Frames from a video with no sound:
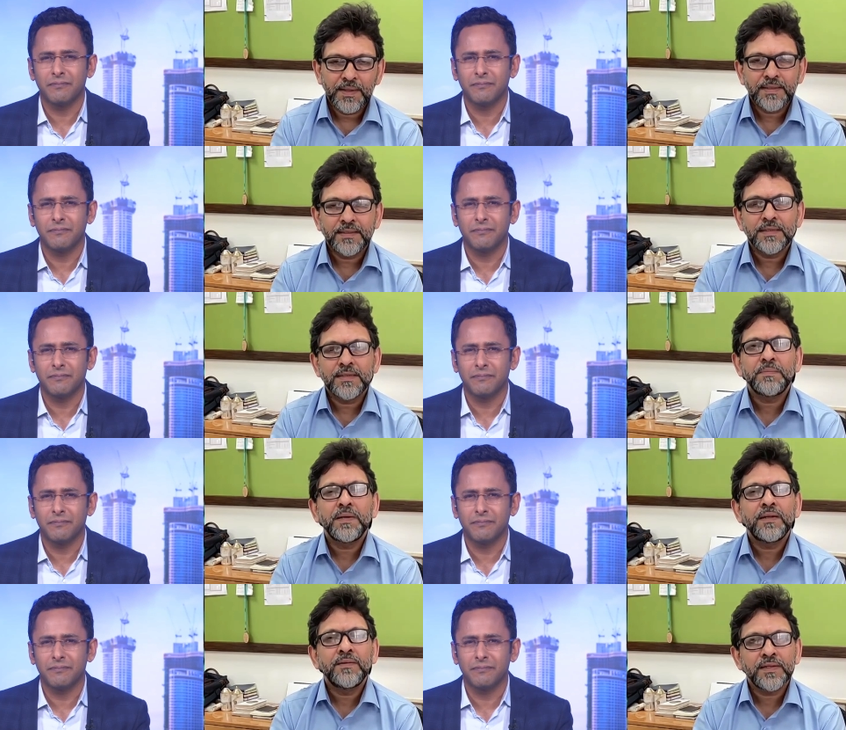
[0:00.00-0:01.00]
Speaker 1: But as
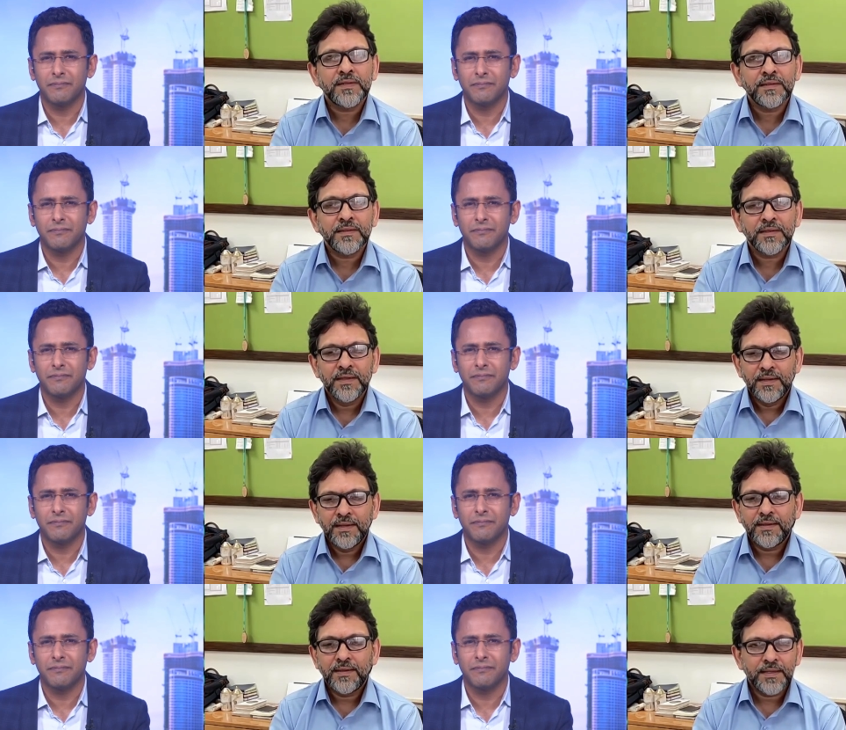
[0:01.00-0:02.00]
disciplined investors,
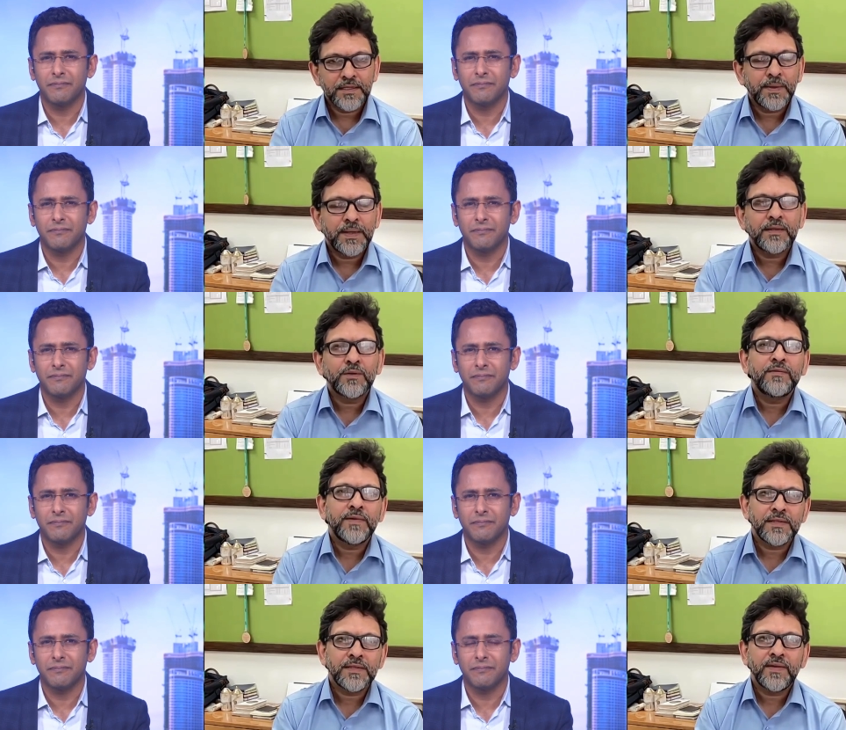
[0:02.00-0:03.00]
it is better
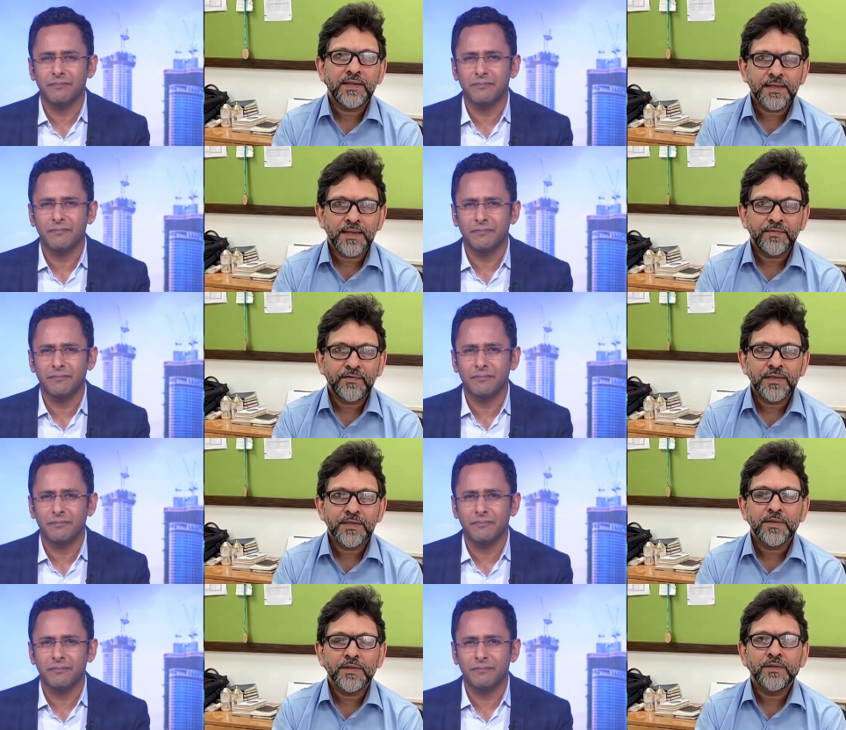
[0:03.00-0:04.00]
to invest in flexi cap
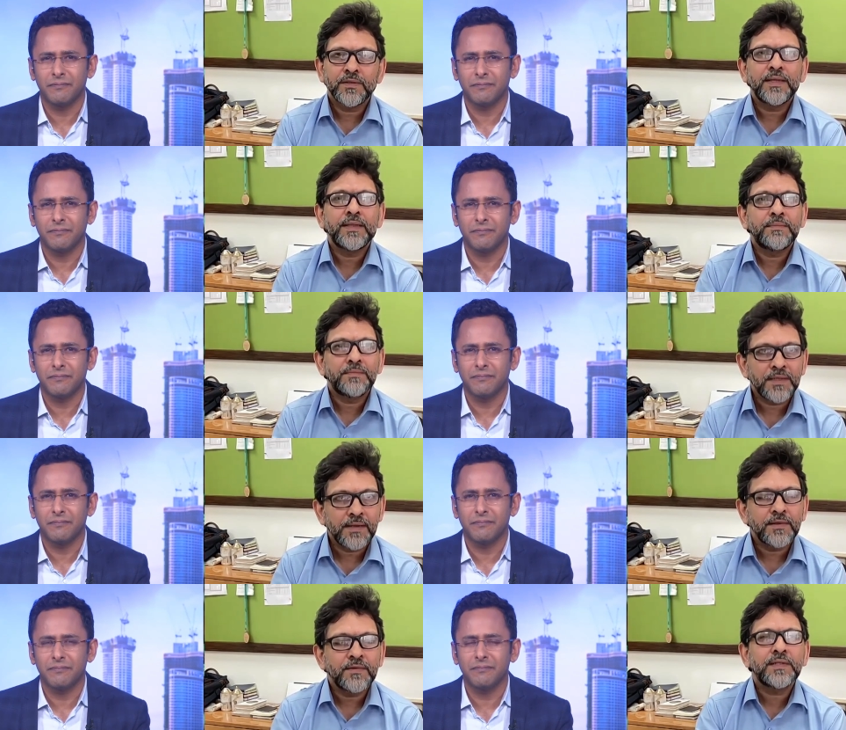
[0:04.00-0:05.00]
funds, because they
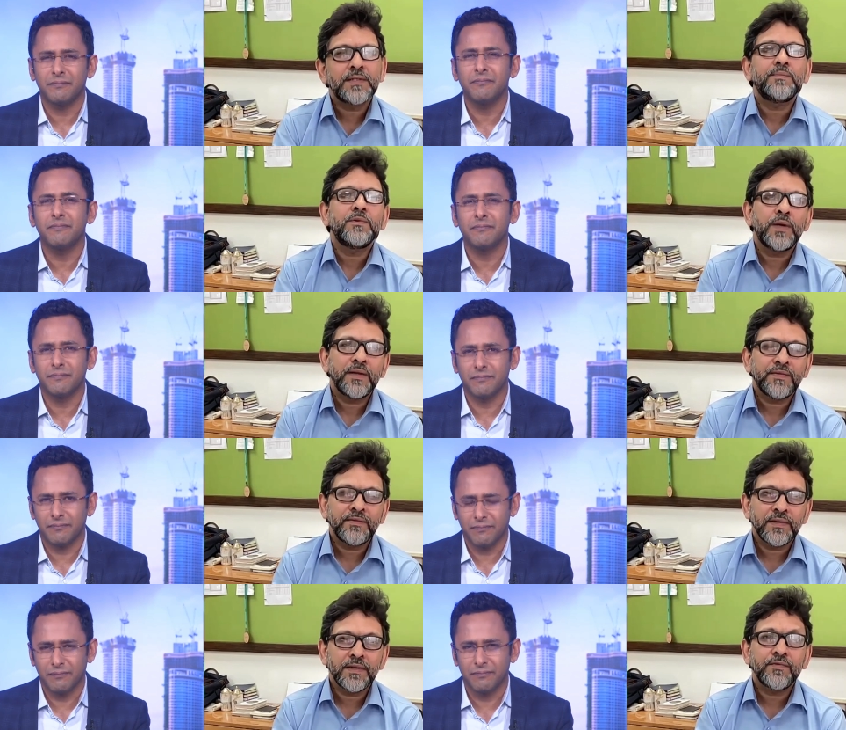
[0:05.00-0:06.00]
themselves invest up to
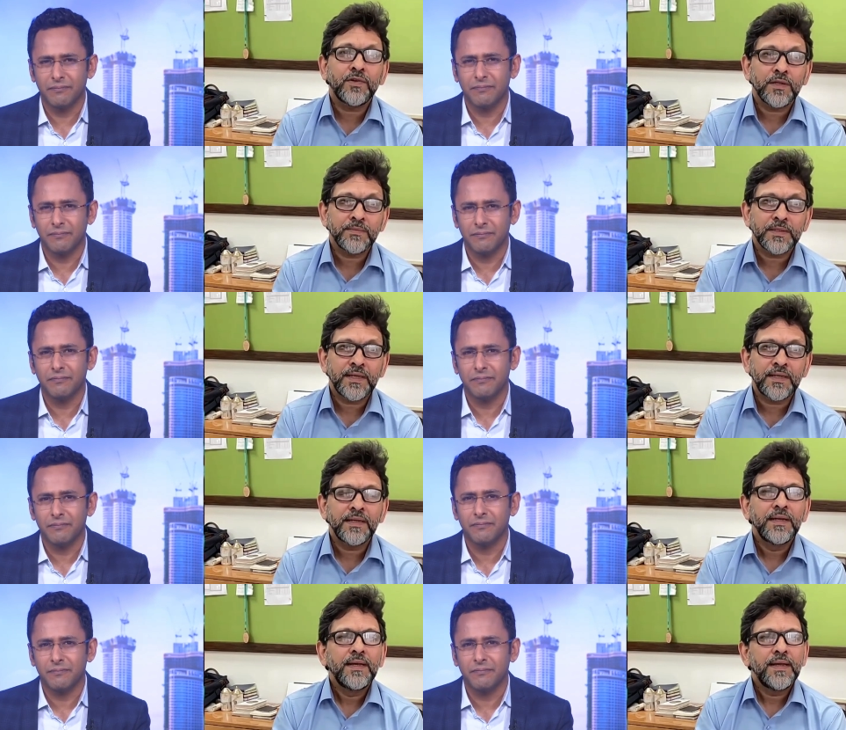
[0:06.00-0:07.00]
25, 30,
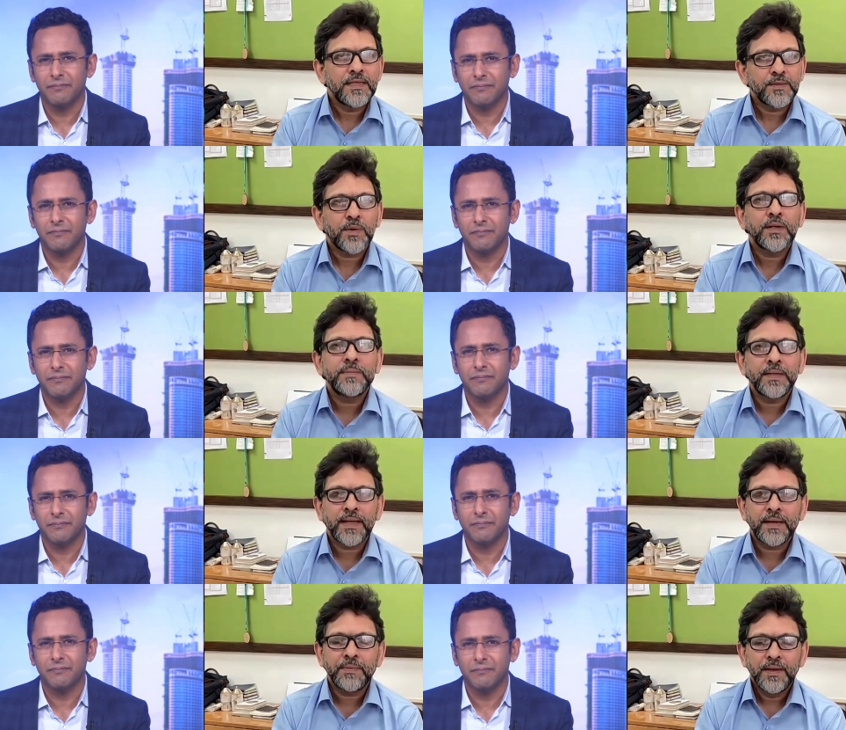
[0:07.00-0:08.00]
40% in small and
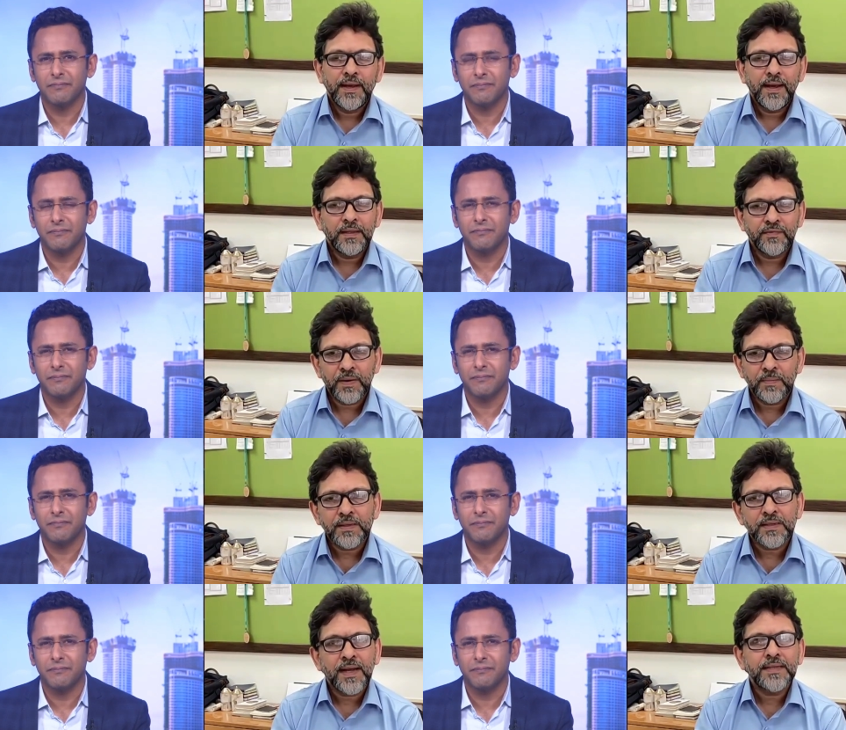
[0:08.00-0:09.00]
mid cap. And the
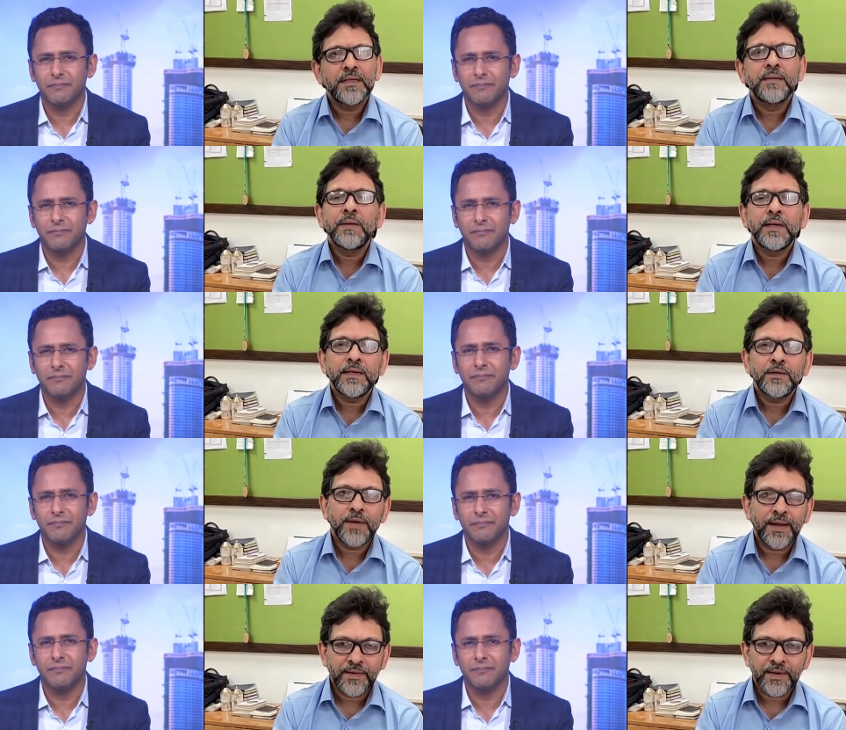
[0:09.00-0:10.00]
fund manager has the
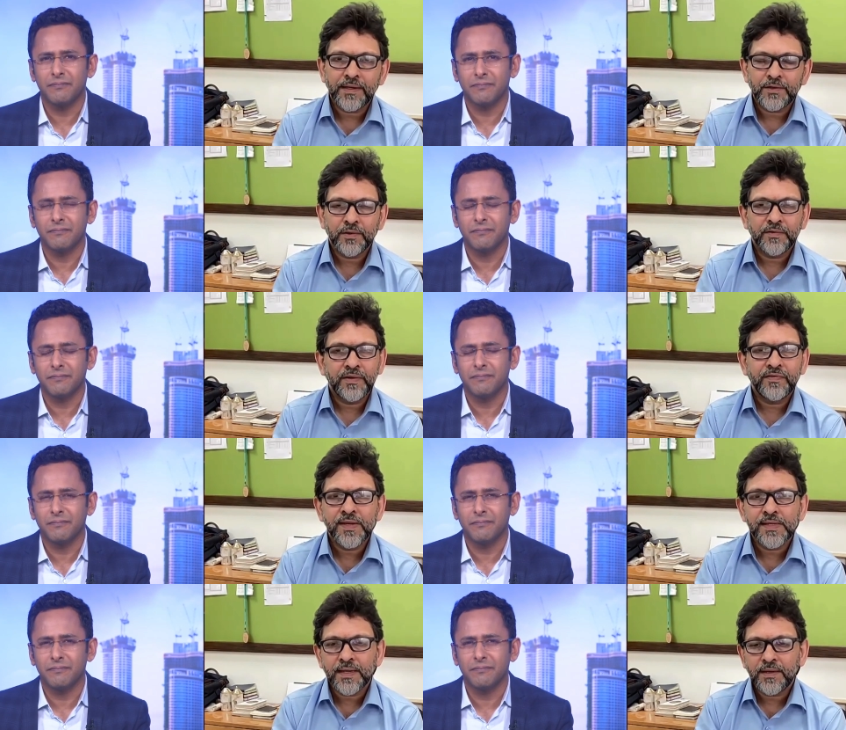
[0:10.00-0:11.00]
ability to navigate. So if
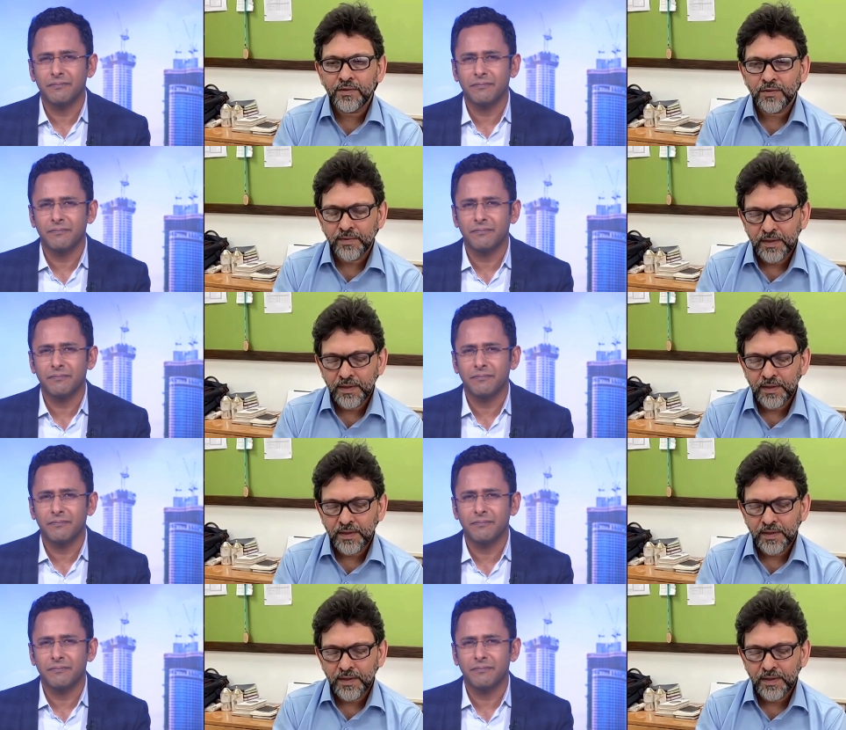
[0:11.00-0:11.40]
he feels that,